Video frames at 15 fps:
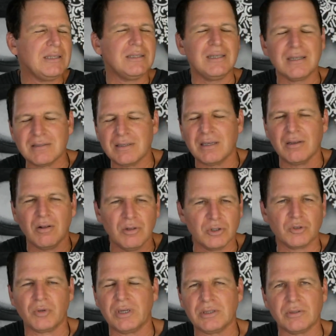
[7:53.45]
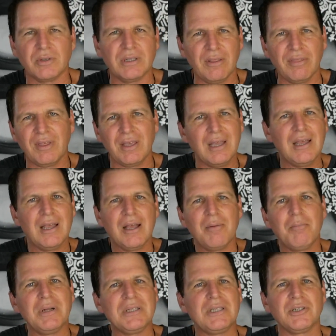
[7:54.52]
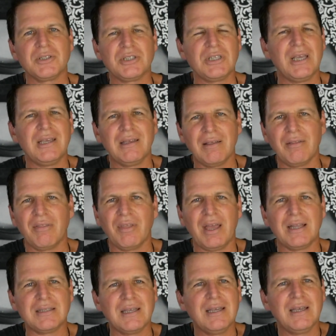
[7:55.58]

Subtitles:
They're not saying alt-right or anything, but they're saying that